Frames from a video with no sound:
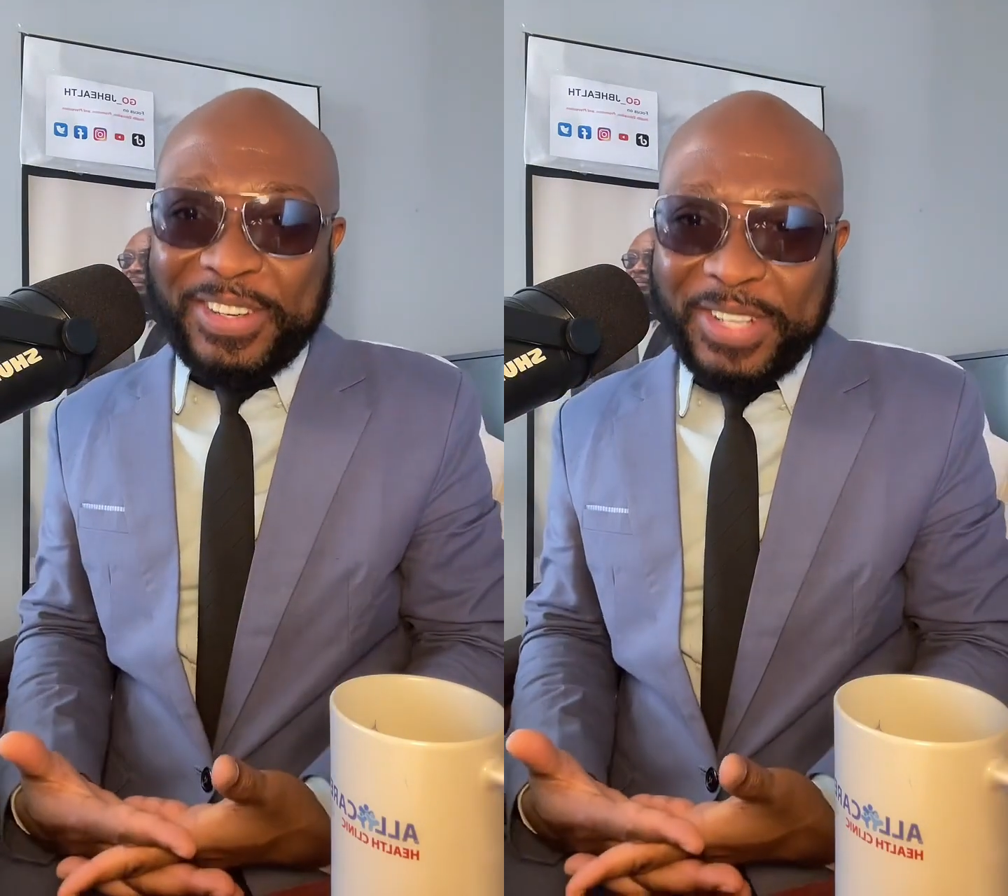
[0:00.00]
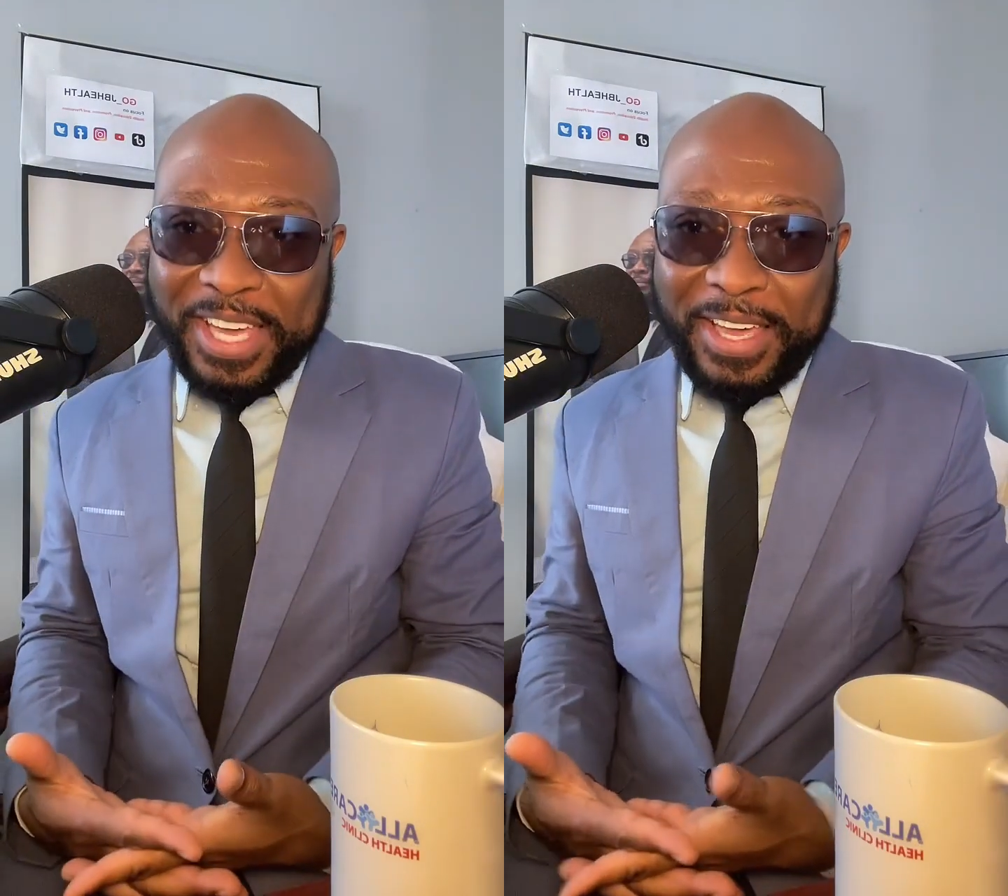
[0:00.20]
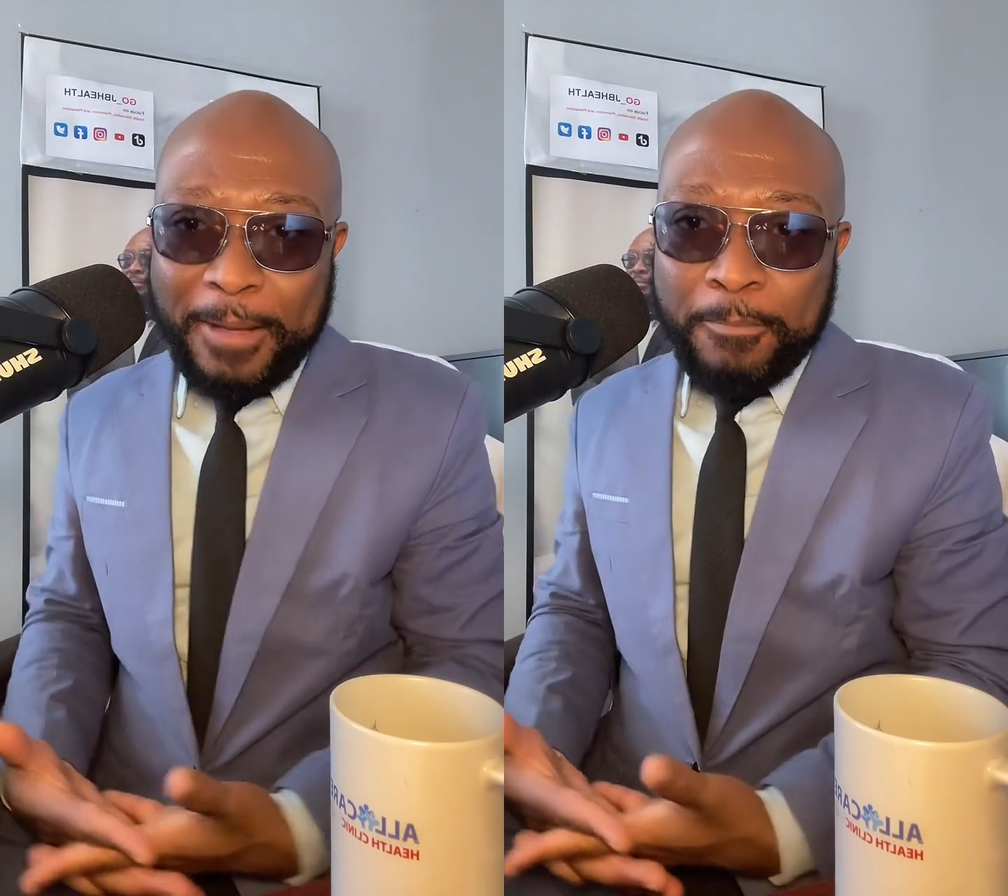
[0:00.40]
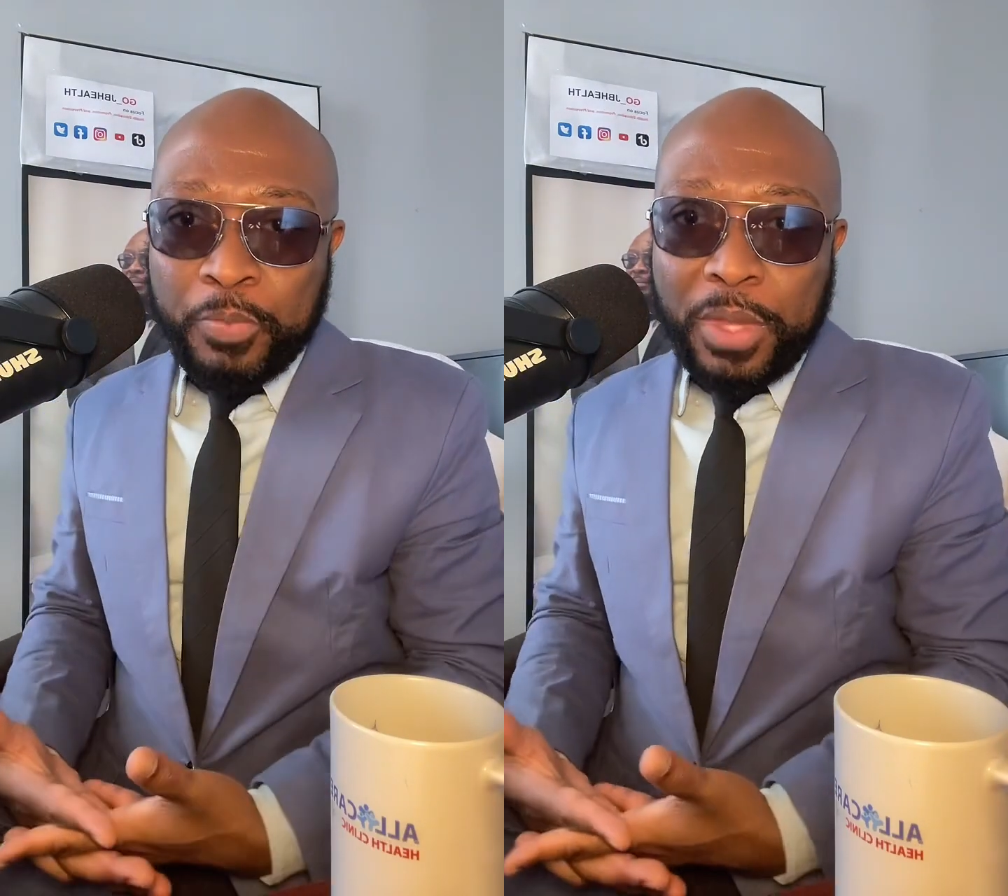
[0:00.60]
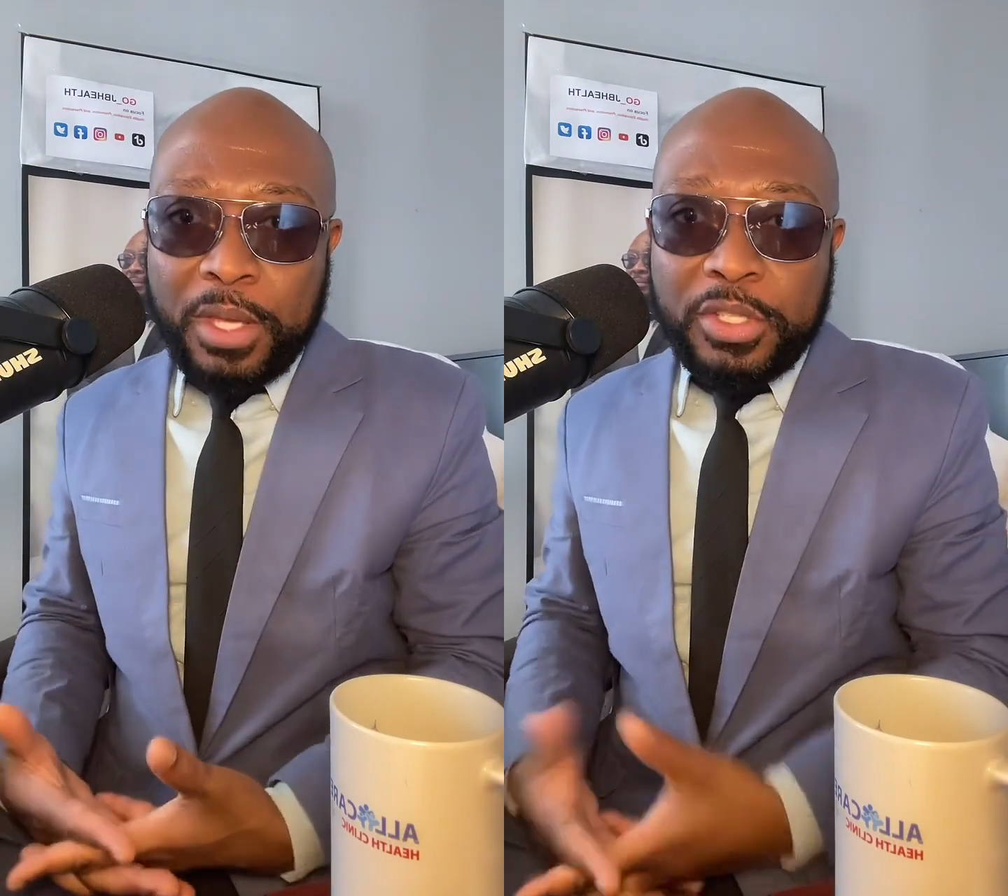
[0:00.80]
Okay,
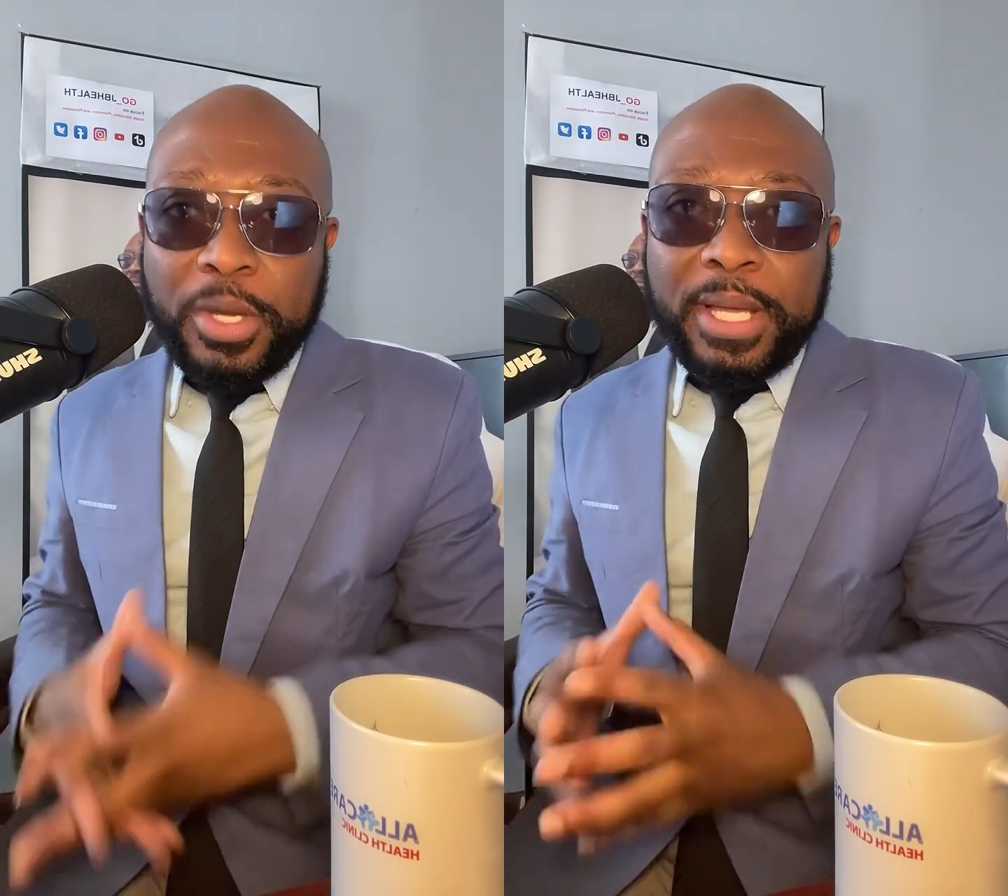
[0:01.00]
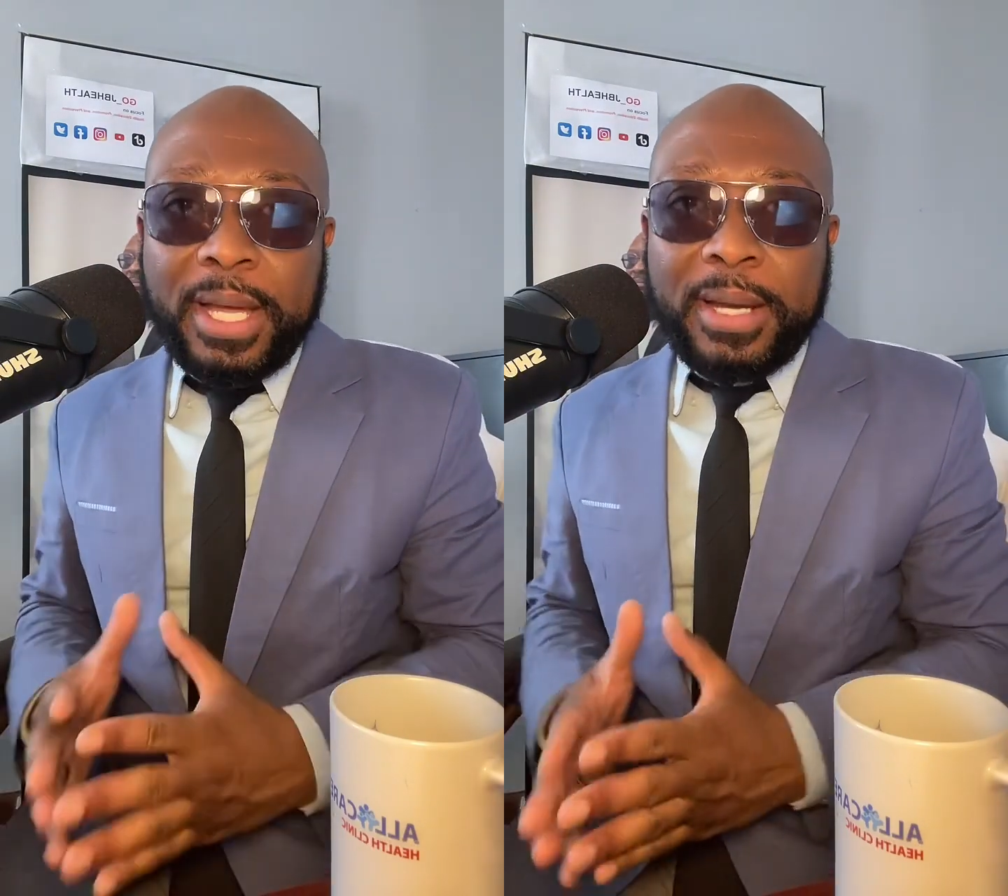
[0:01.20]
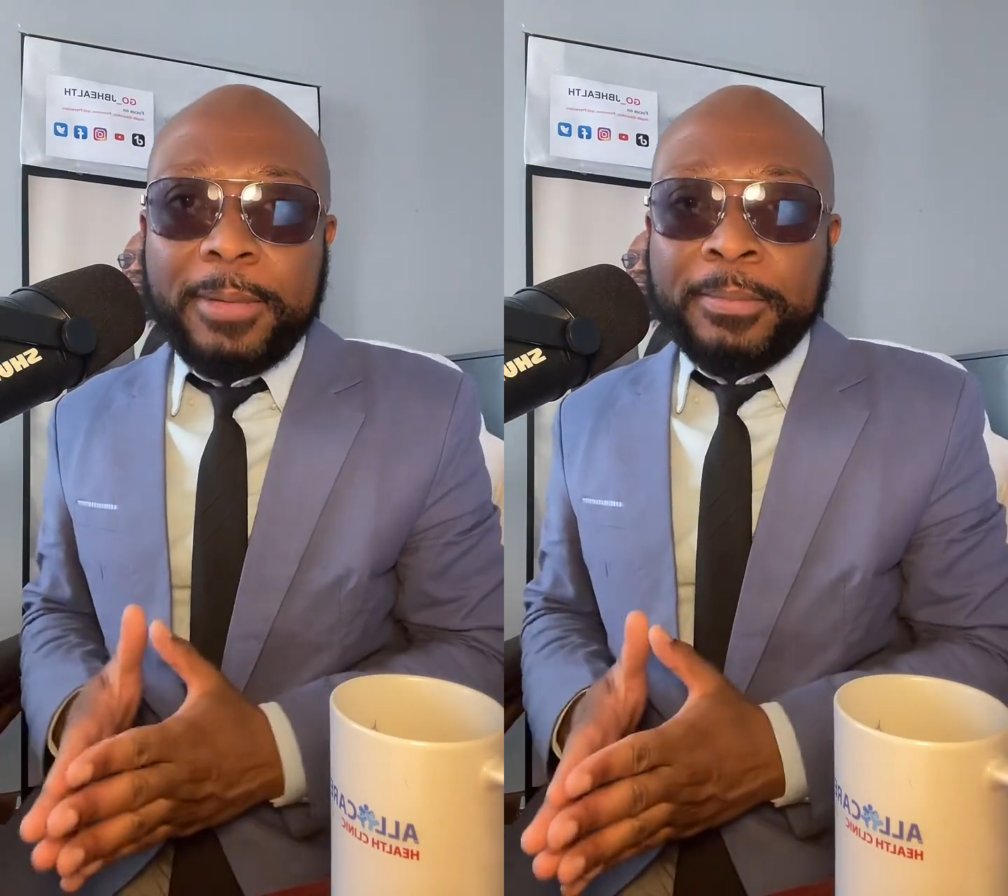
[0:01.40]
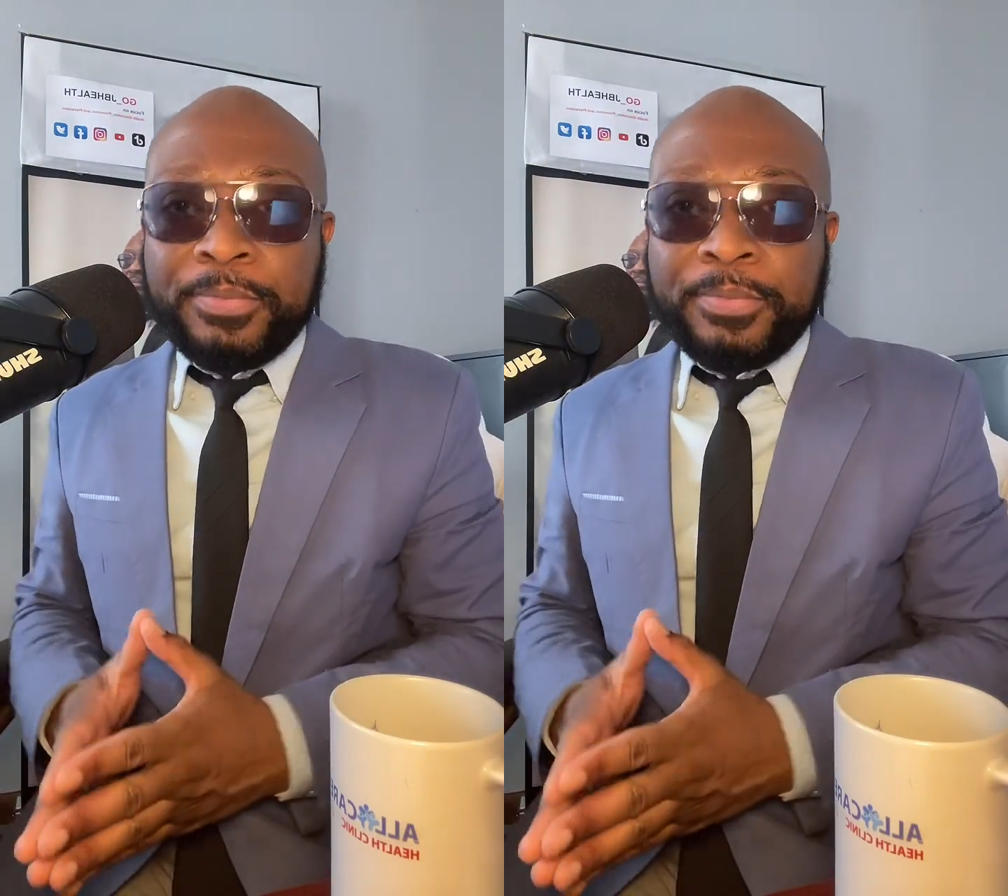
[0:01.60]
so again,